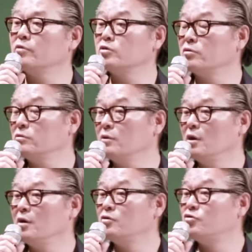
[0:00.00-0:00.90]
to learn from
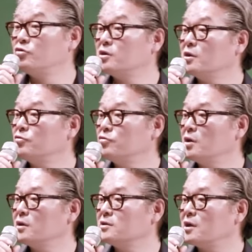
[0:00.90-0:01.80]
past mistakes
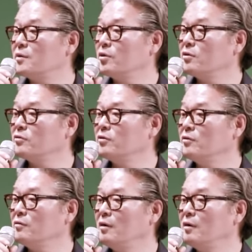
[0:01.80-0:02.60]
and chart a new course.